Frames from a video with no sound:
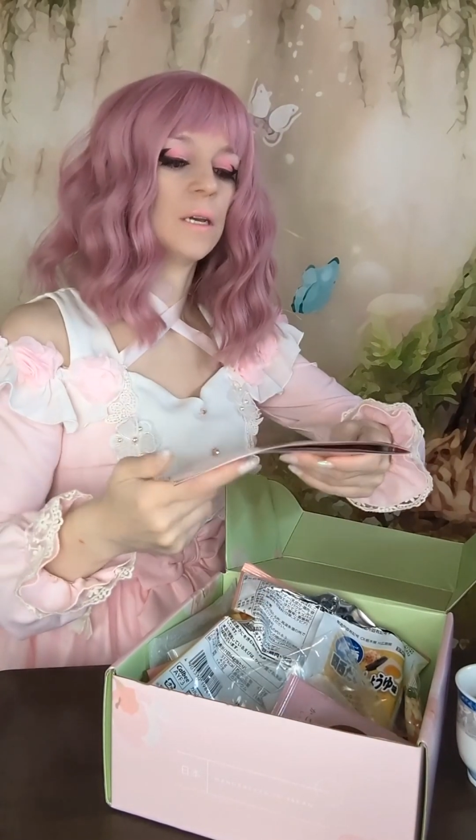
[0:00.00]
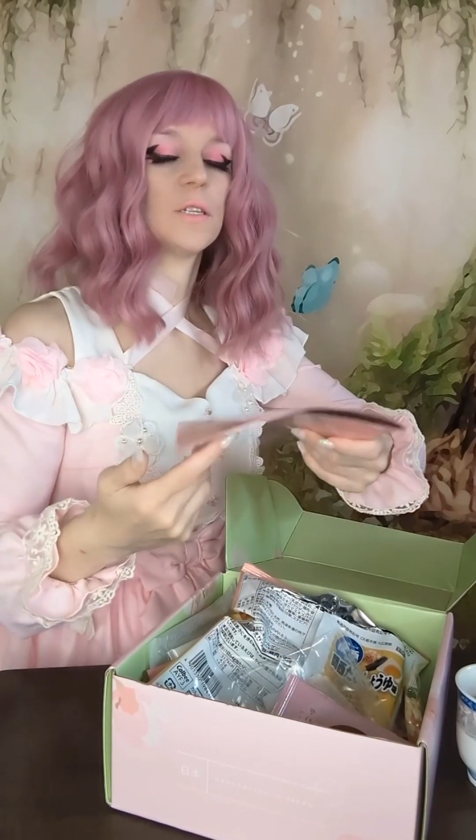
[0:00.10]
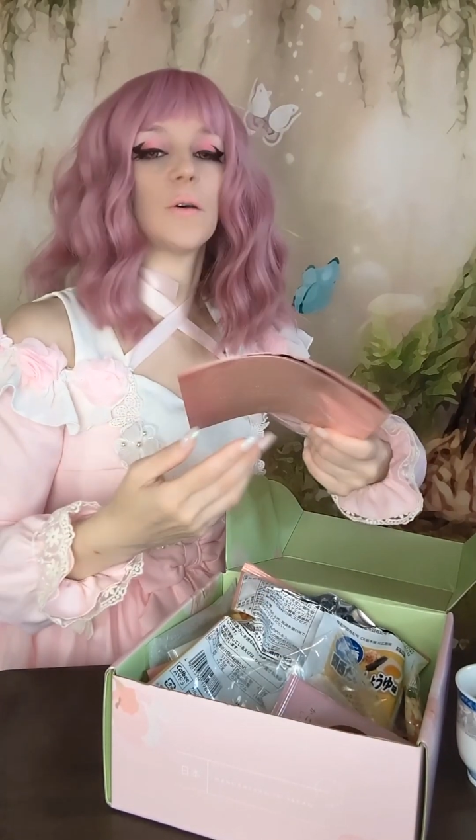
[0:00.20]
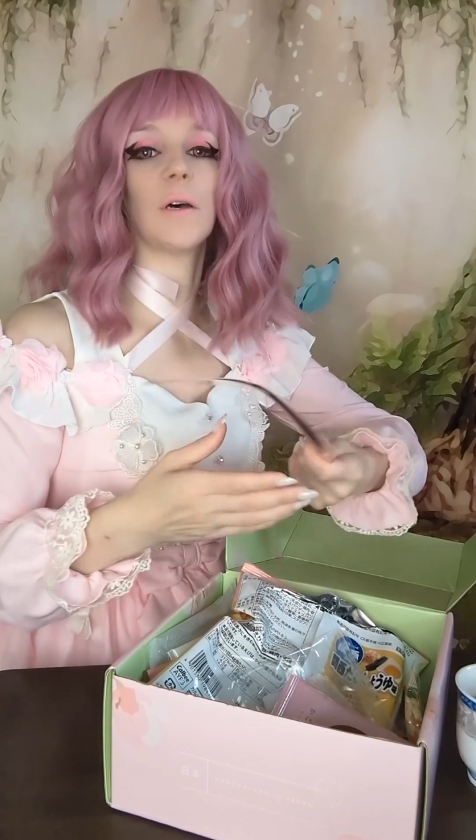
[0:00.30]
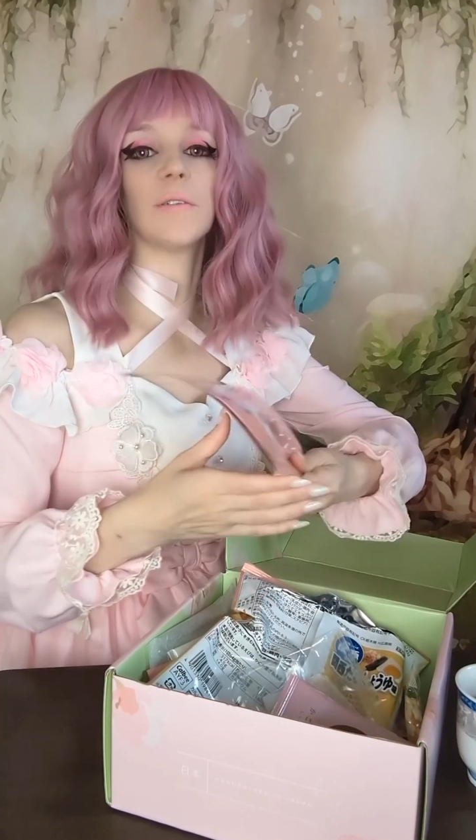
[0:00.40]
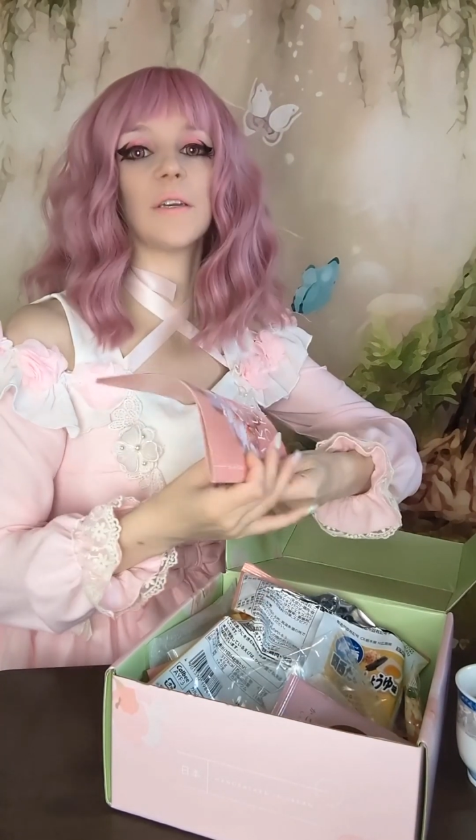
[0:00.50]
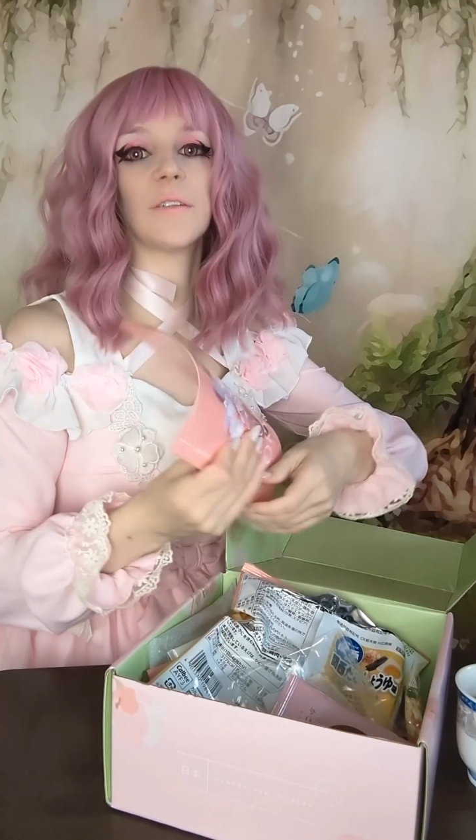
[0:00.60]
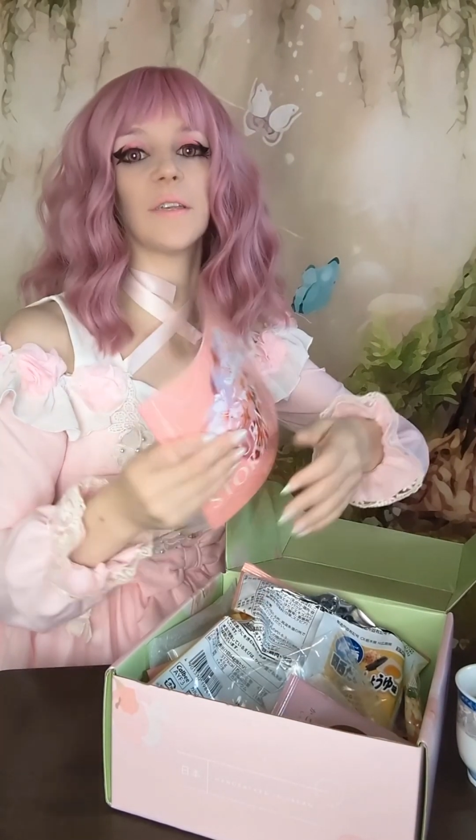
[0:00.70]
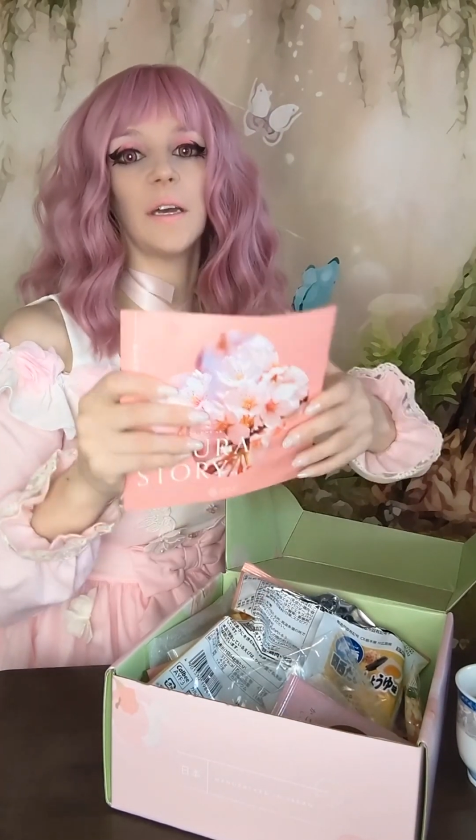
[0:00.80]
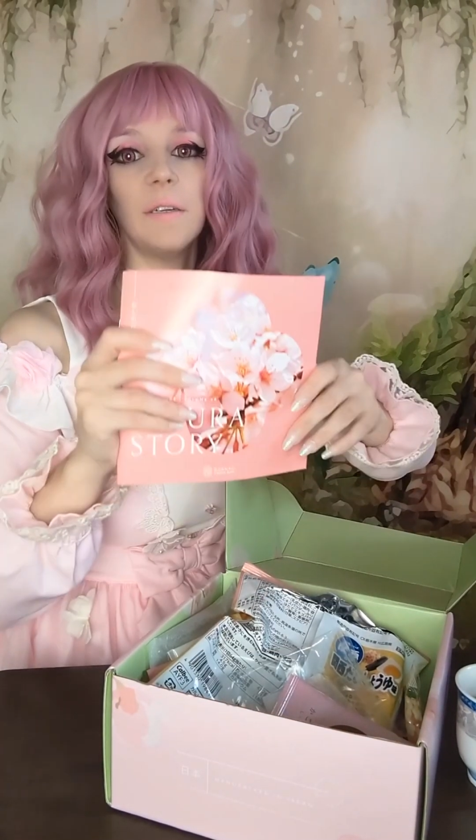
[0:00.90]
So as I
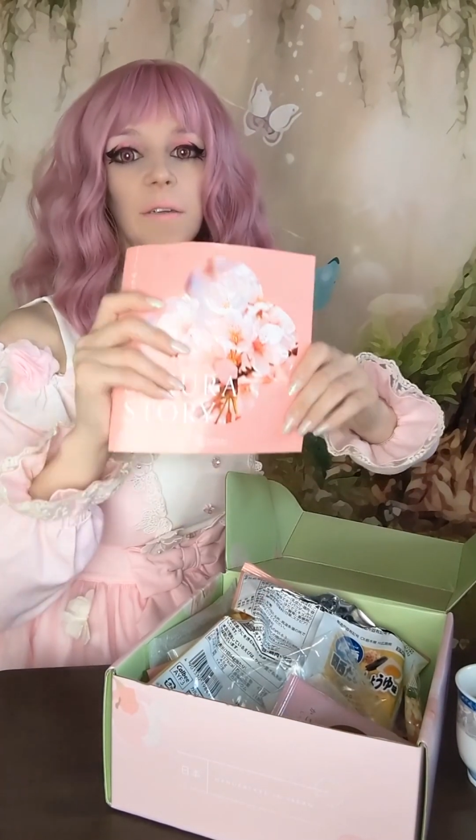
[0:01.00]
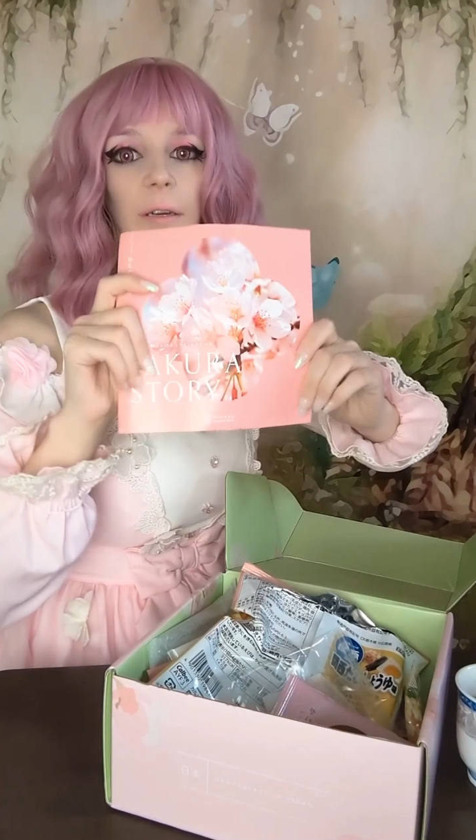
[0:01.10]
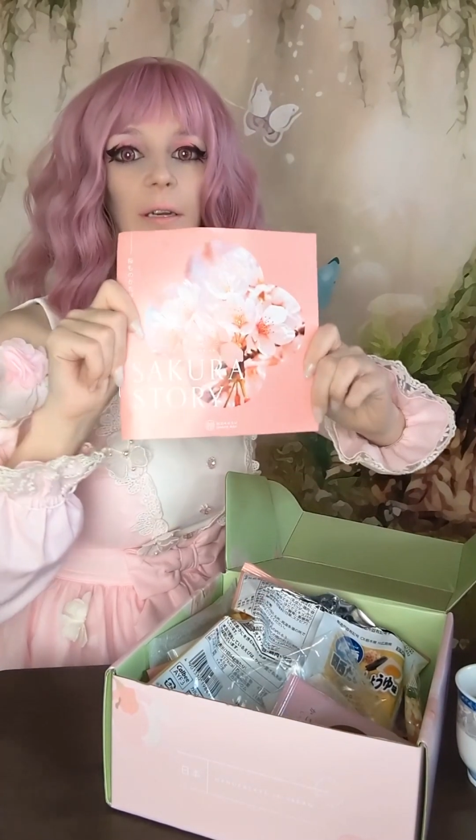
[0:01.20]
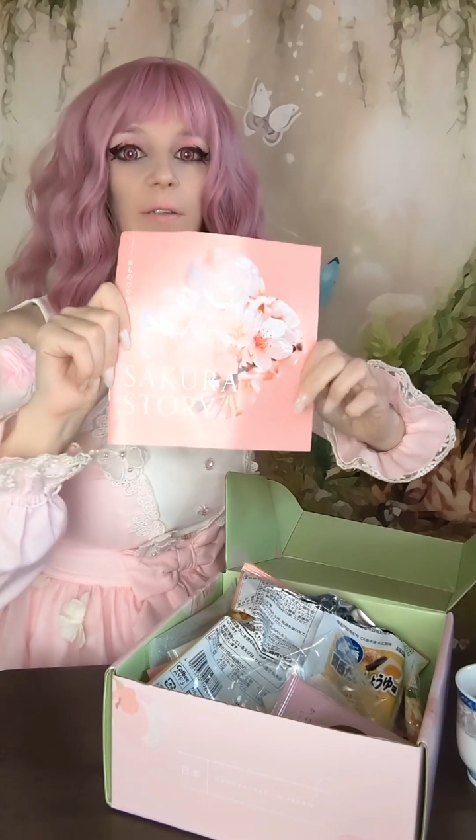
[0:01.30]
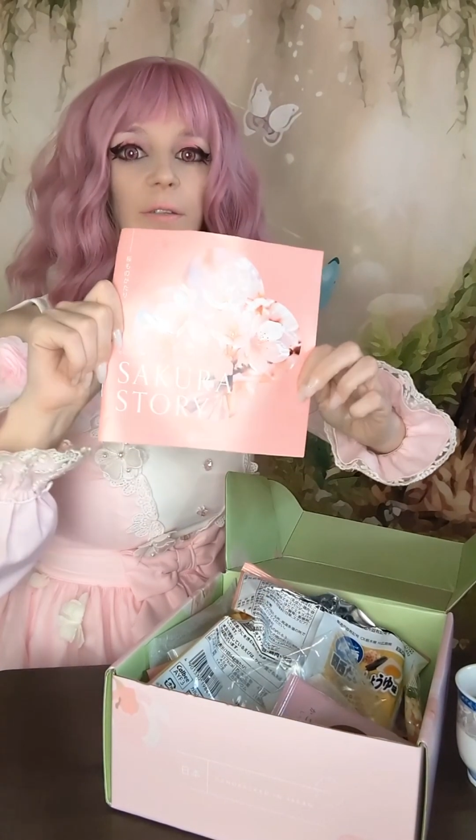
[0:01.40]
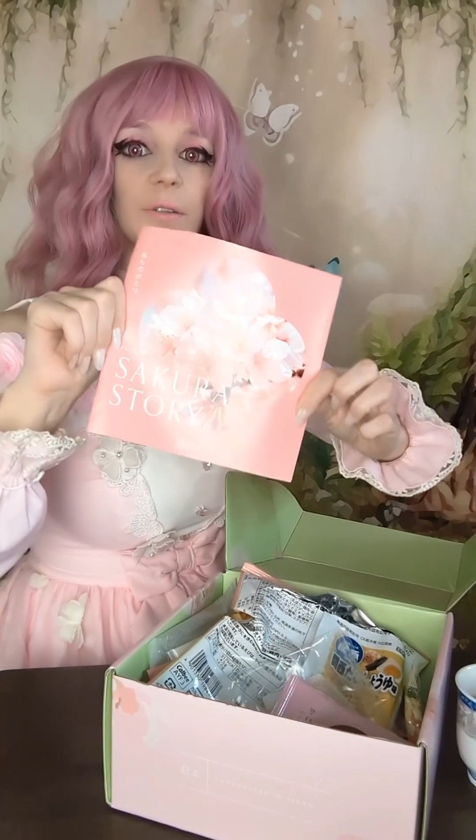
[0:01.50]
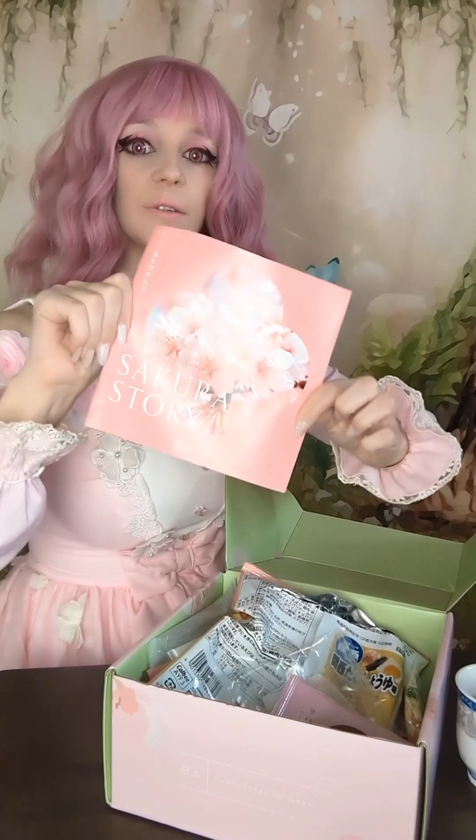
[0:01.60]
said, it's